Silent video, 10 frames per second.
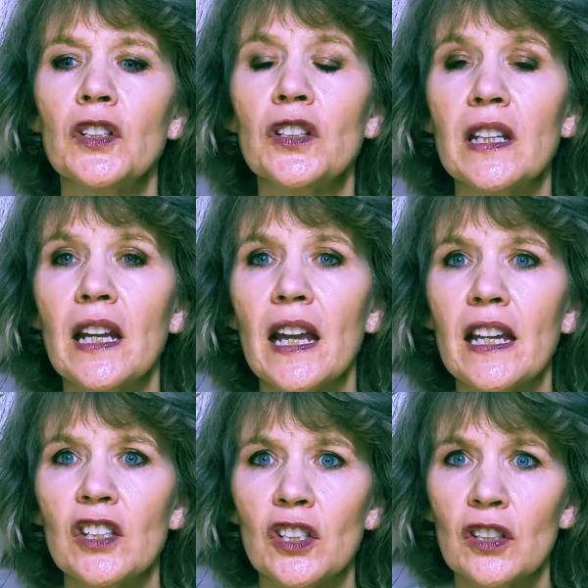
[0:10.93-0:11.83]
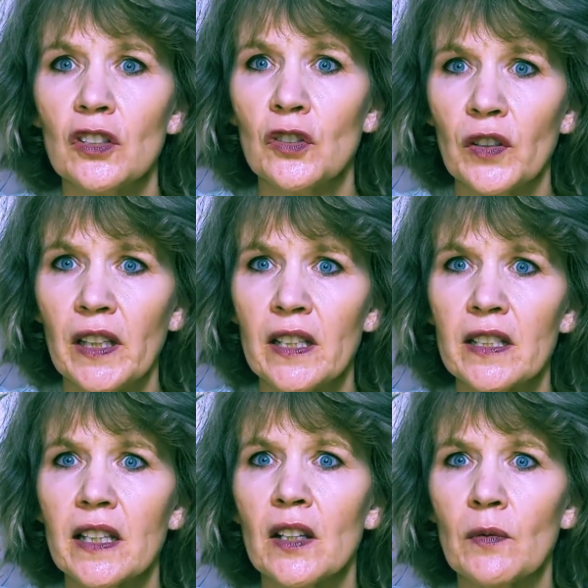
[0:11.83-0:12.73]
To the ancient
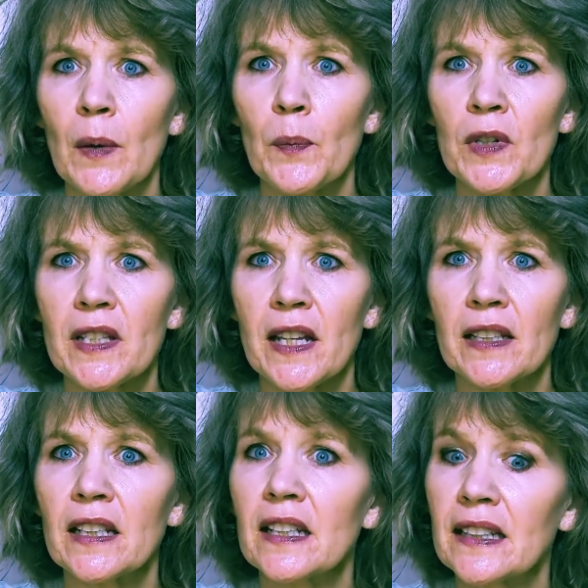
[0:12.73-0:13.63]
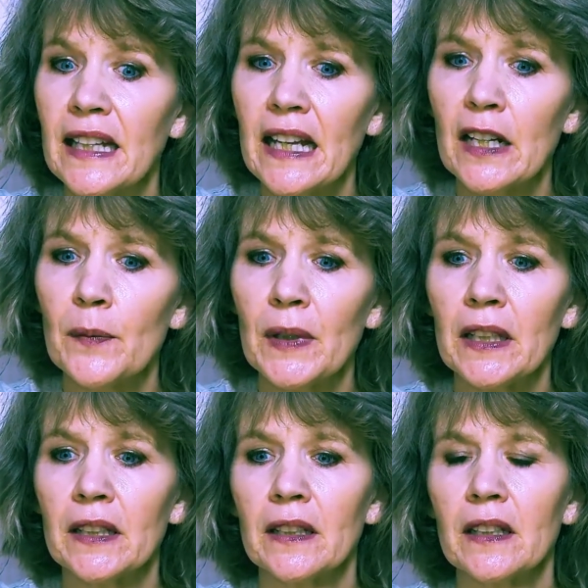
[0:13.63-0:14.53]
Greeks, it represented
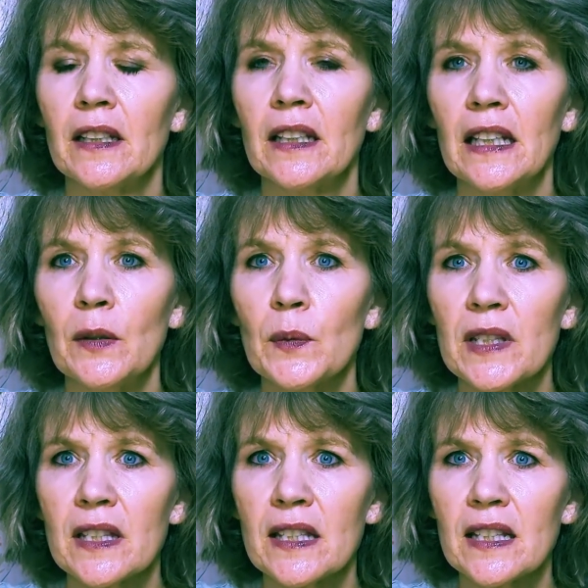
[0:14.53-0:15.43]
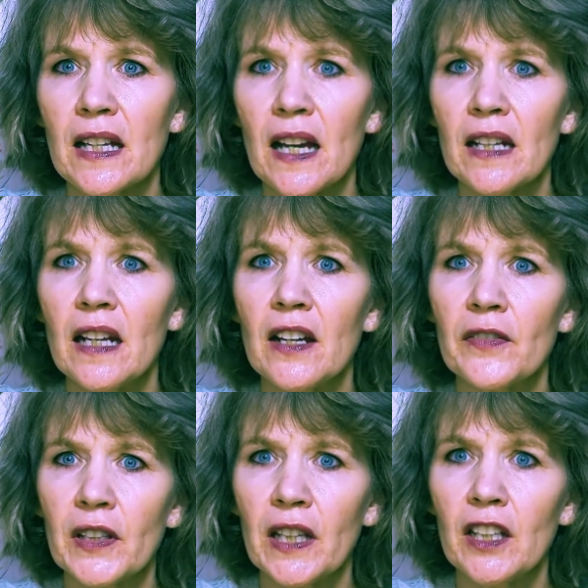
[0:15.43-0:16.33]
Ganymede. He was the son
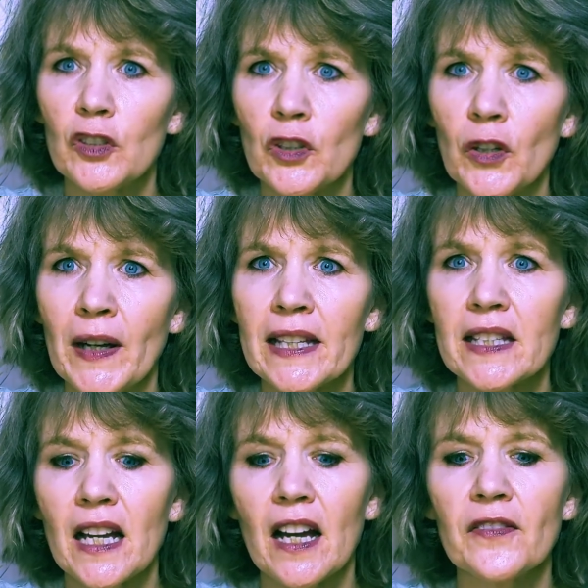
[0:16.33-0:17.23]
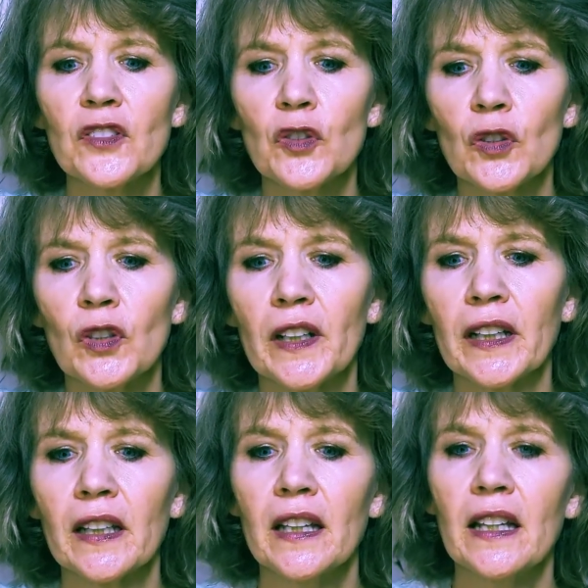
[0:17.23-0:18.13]
of King Troas of
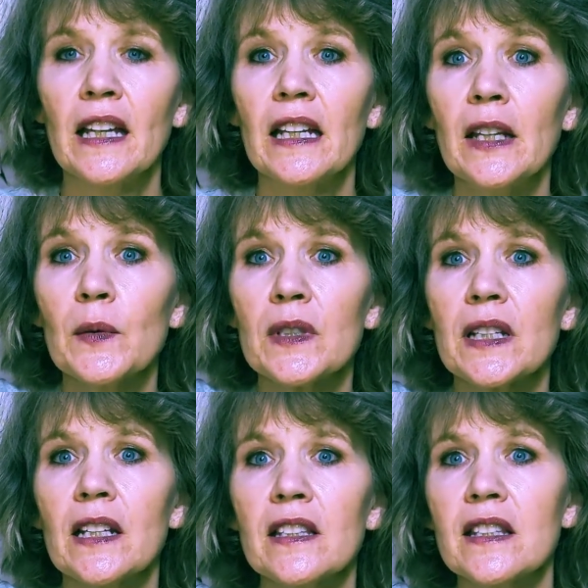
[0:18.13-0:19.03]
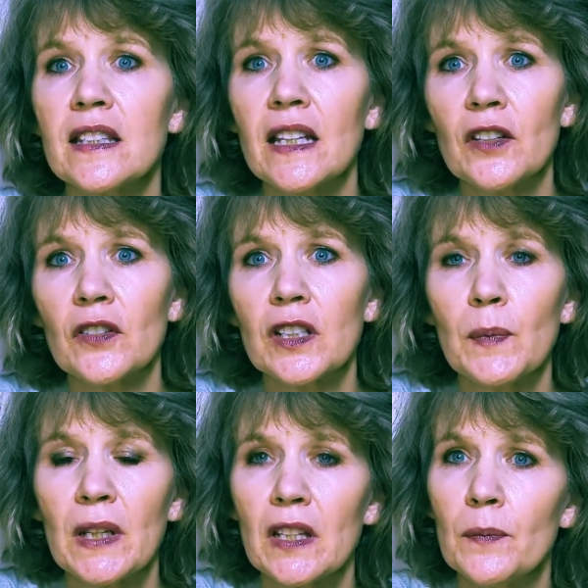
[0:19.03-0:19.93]
Troy, and he was considered to
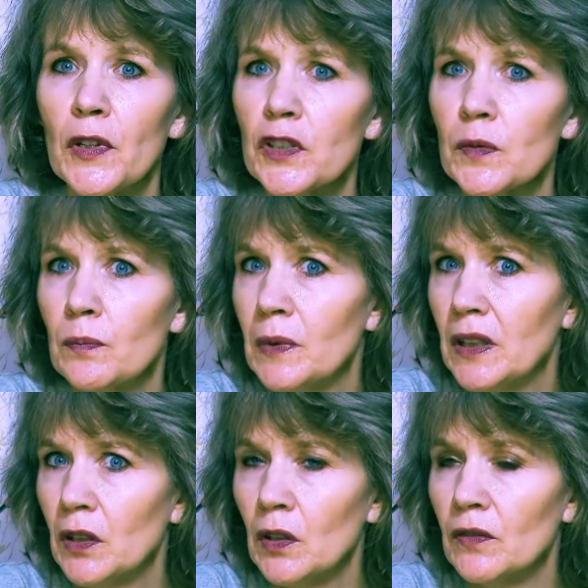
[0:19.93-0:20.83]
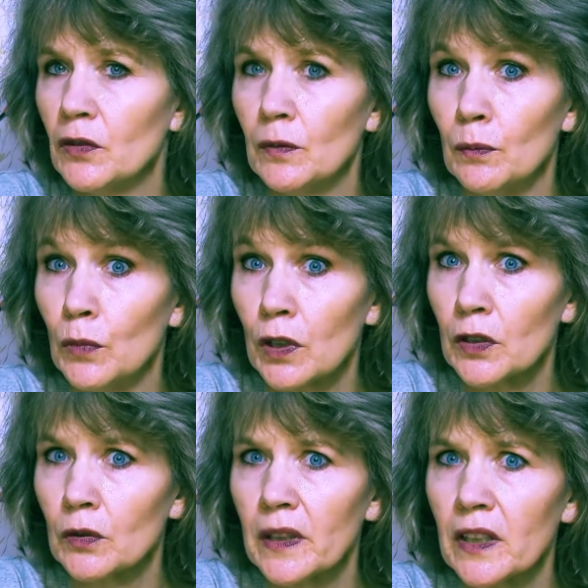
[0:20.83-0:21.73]
be the most beautiful
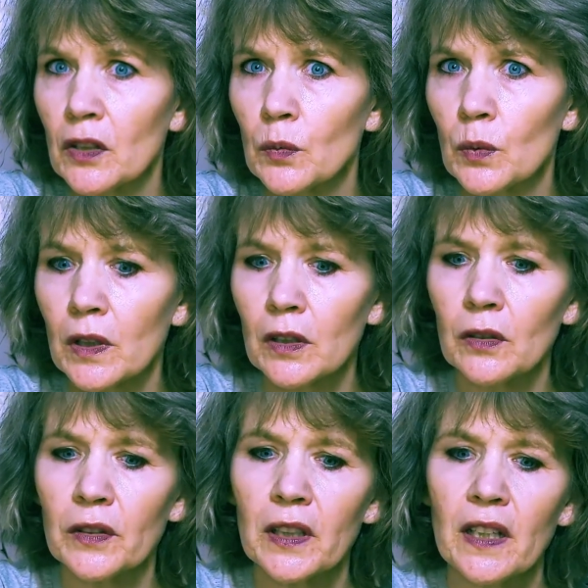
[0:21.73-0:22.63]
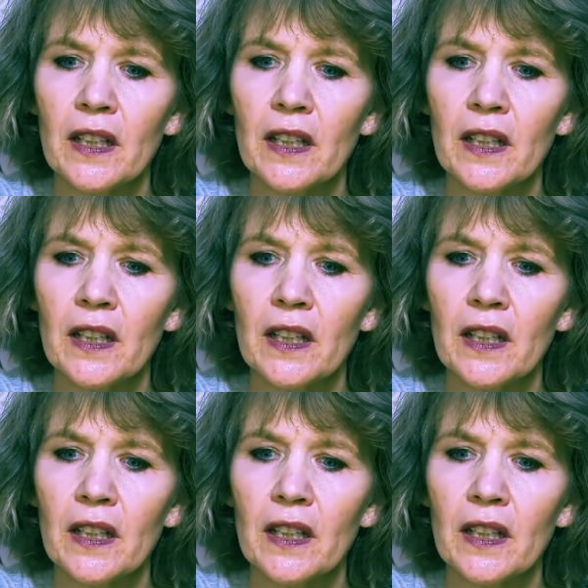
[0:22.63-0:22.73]
mortal in the world.